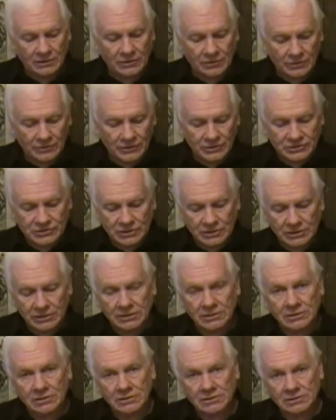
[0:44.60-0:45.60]
Although there's a
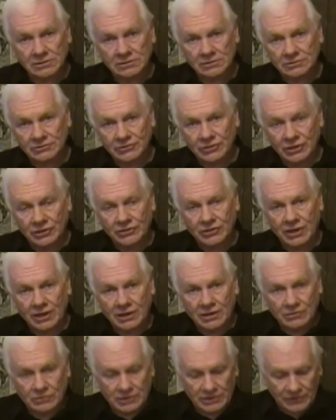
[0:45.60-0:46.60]
little uh,
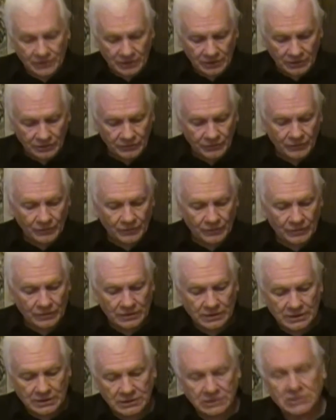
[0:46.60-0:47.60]
takeaway there,
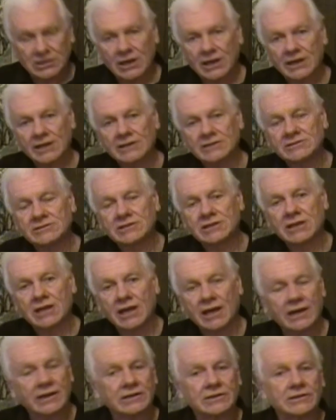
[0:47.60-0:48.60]
the Tides
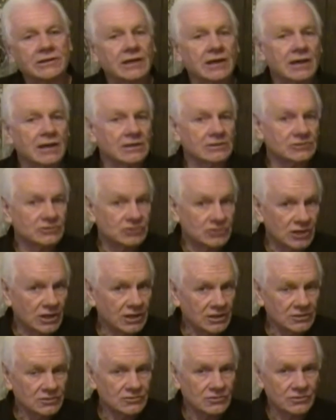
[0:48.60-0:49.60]
Canada has
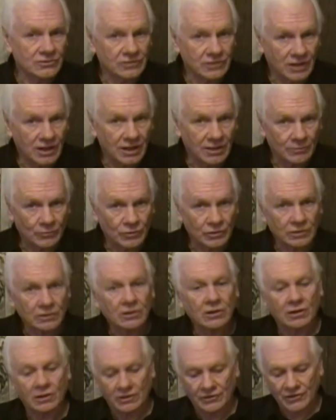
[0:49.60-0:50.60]
changed their name. They're
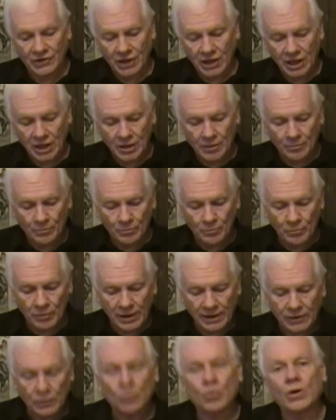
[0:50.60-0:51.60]
called
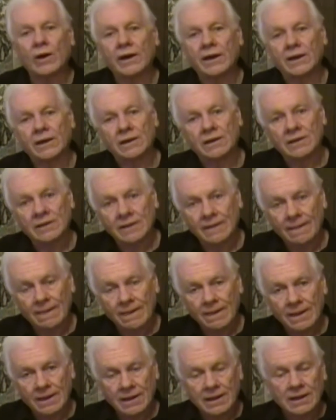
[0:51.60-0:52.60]
MakeWay.
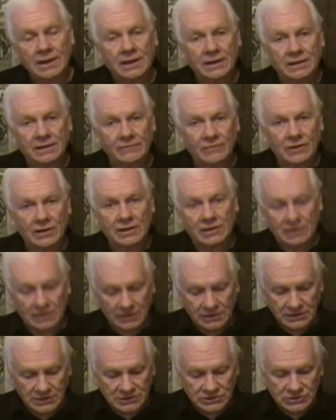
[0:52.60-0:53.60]
And I've
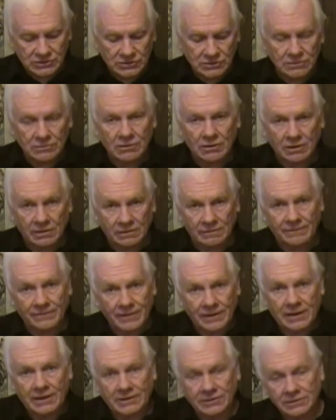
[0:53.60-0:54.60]
got links to all
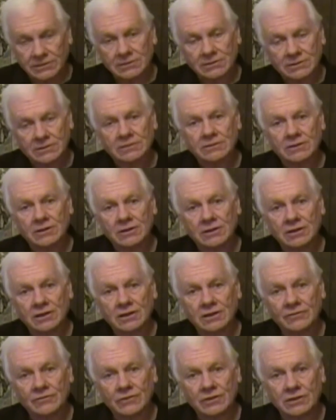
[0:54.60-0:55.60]
of that
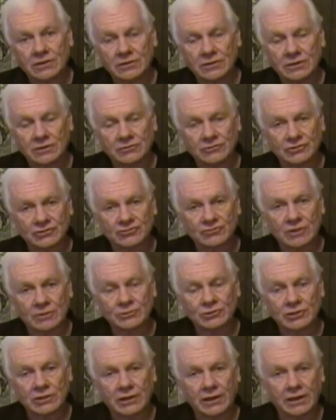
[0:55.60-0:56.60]
in the
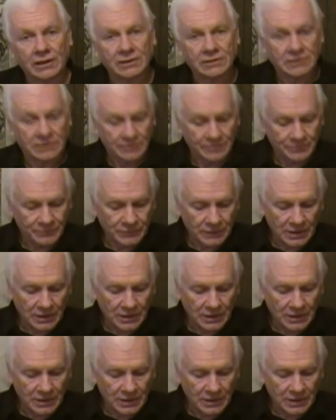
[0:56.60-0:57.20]
description end.